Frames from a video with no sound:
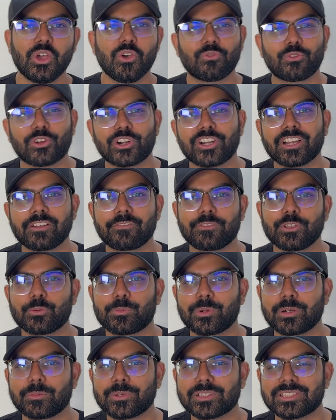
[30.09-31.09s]
for review
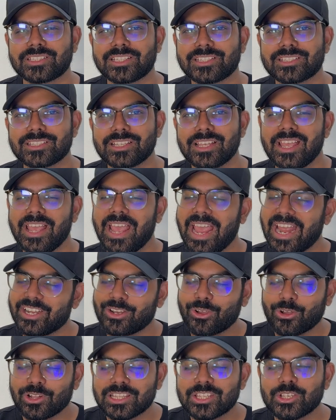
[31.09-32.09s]
purposes,
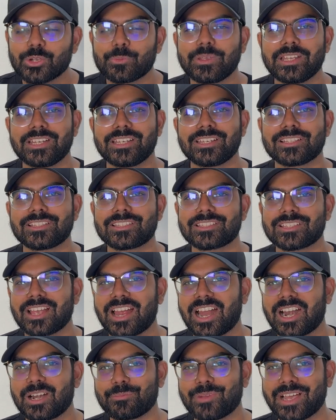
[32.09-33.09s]
and all the opinions
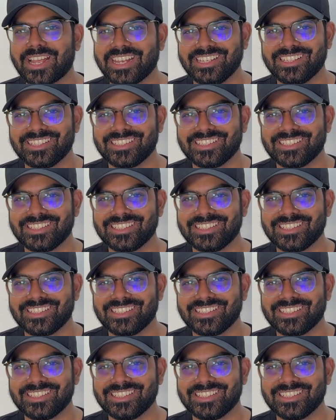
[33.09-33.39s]
are mine.